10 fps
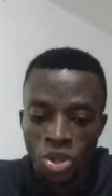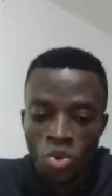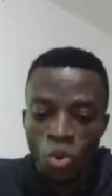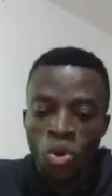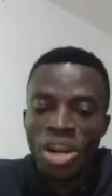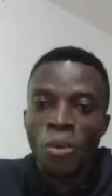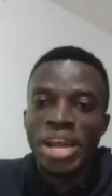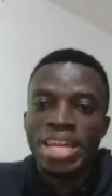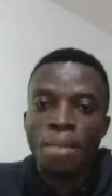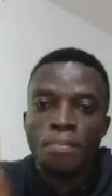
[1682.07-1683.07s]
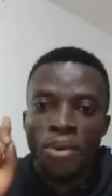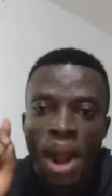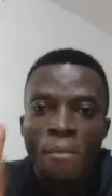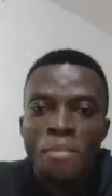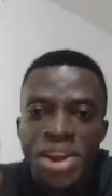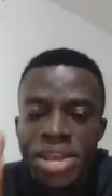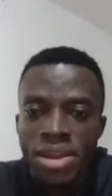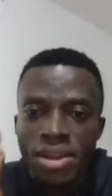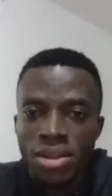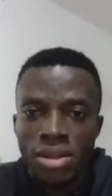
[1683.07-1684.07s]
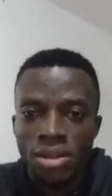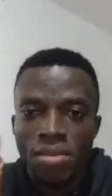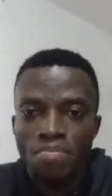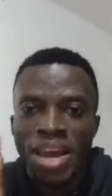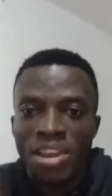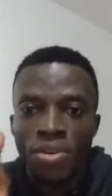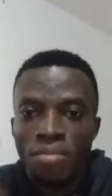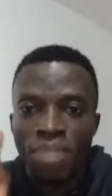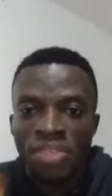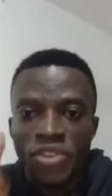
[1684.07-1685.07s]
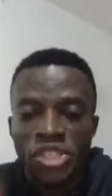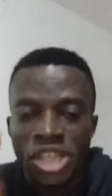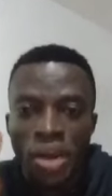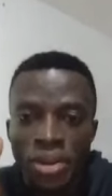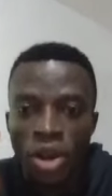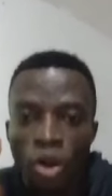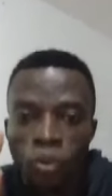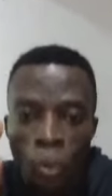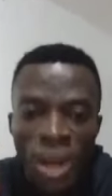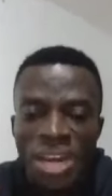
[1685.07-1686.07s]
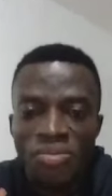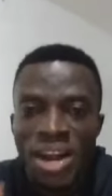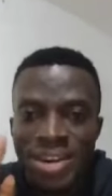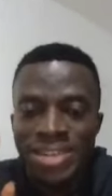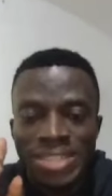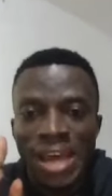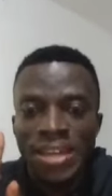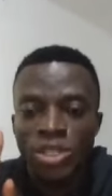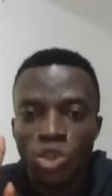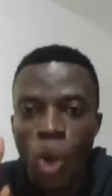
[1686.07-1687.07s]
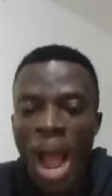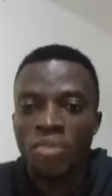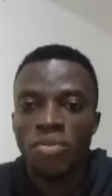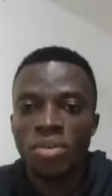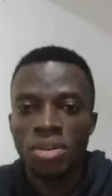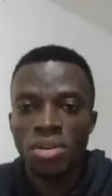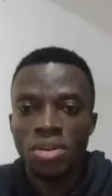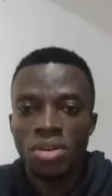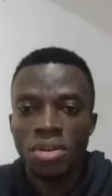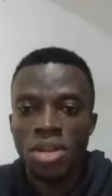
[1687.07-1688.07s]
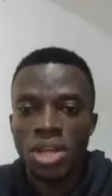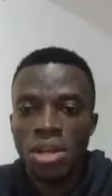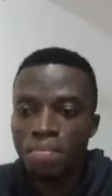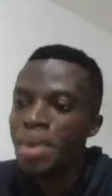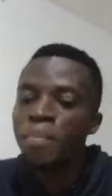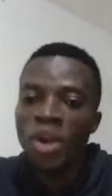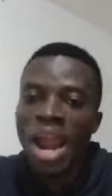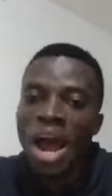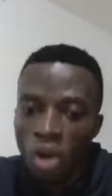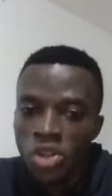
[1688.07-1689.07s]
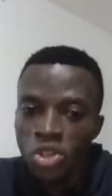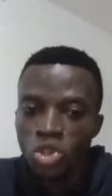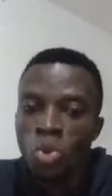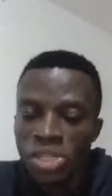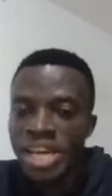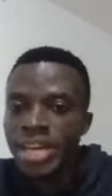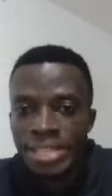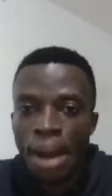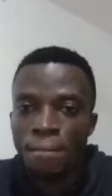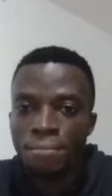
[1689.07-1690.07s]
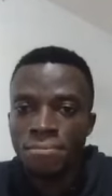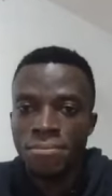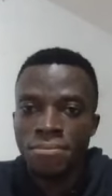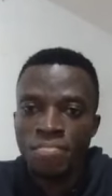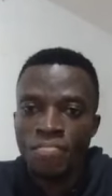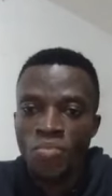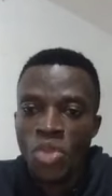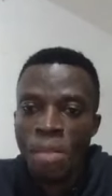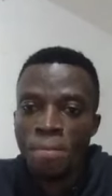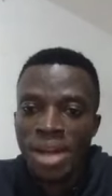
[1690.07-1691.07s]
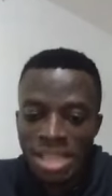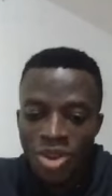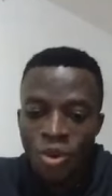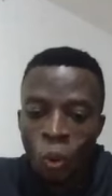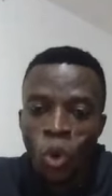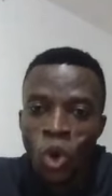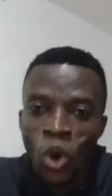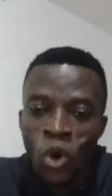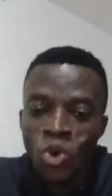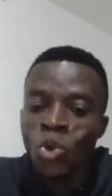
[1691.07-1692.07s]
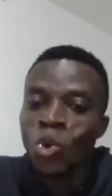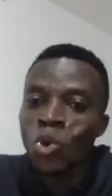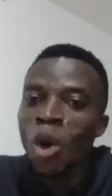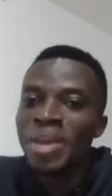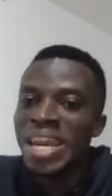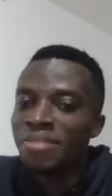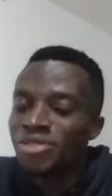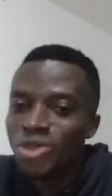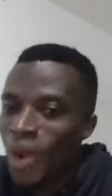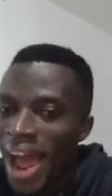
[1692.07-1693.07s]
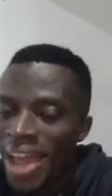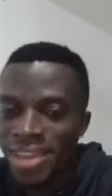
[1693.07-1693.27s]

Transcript: when the primary bene beneficiary of whatever great talent you have. People around you will take some, but oh no, you will not be left dry.